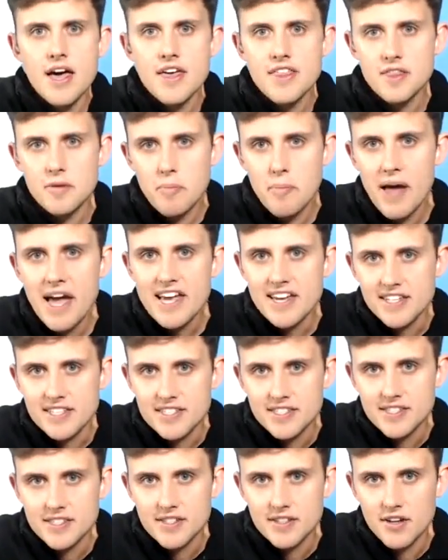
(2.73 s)
The
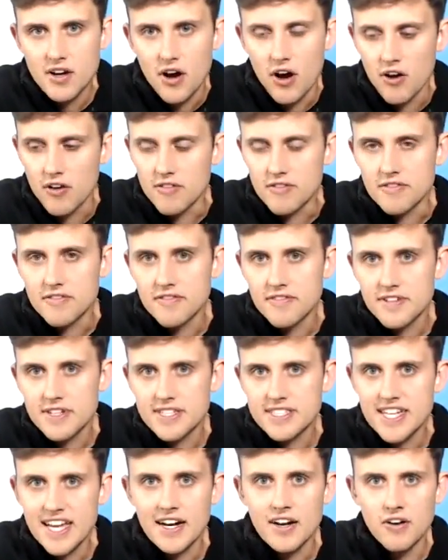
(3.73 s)
pace of
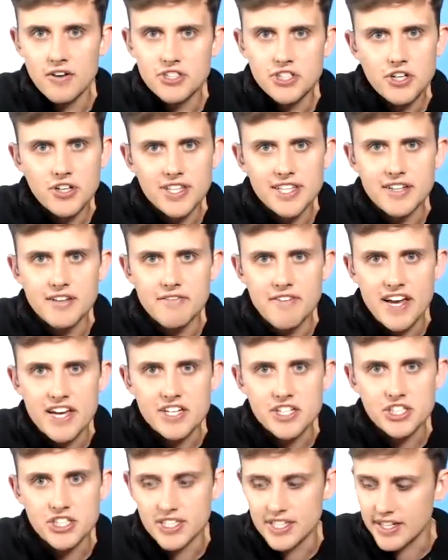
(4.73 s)
technological
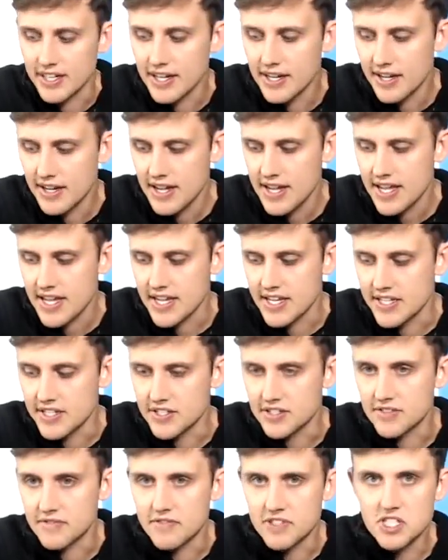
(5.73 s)
innovation
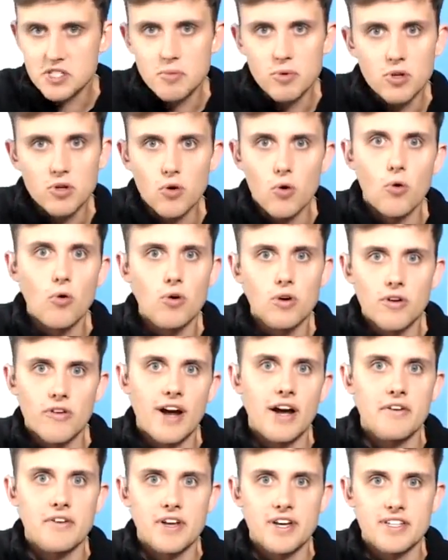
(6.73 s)
is visible all
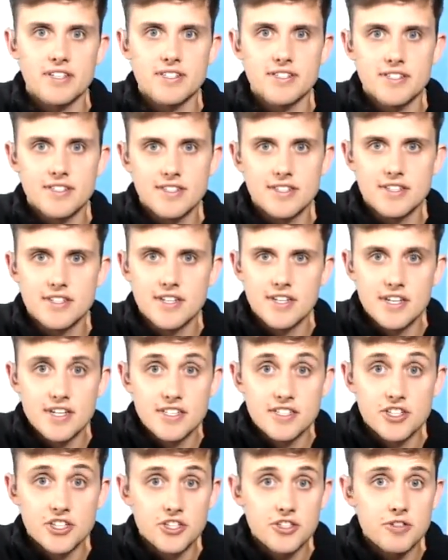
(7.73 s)
around us.
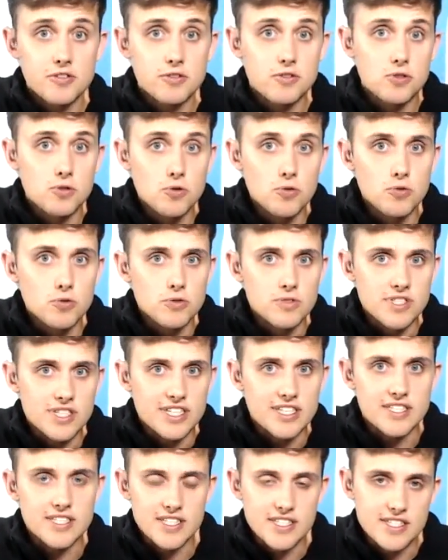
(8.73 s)
Digital tools
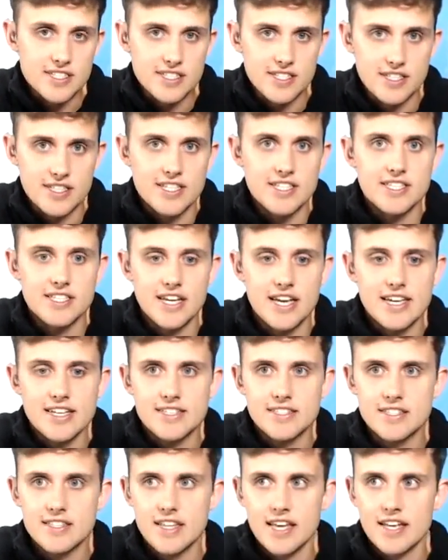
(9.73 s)
exist these
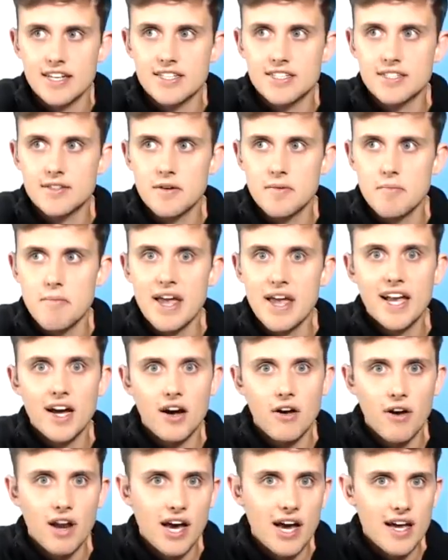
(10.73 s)
days that make
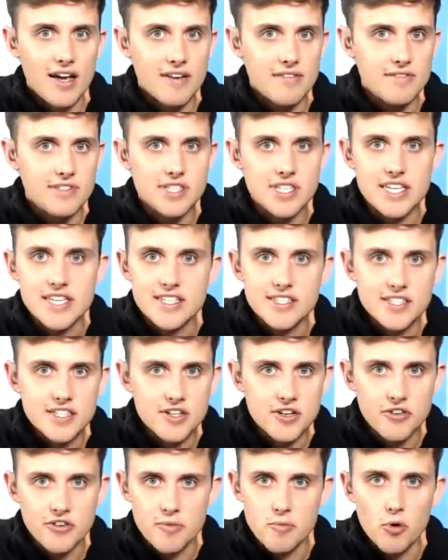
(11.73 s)
our lives
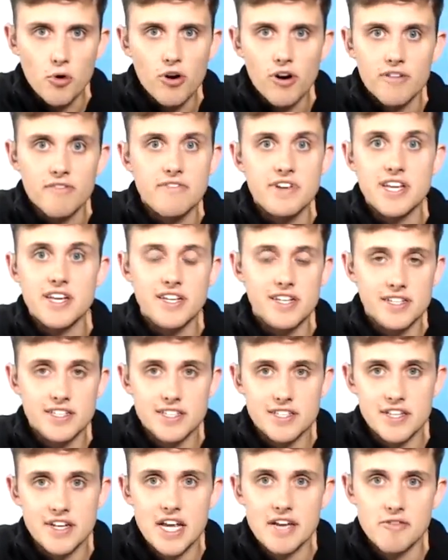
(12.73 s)
easier and more
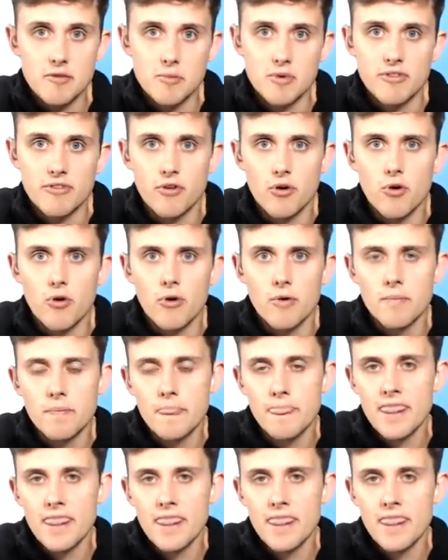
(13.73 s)
convenient than ever before.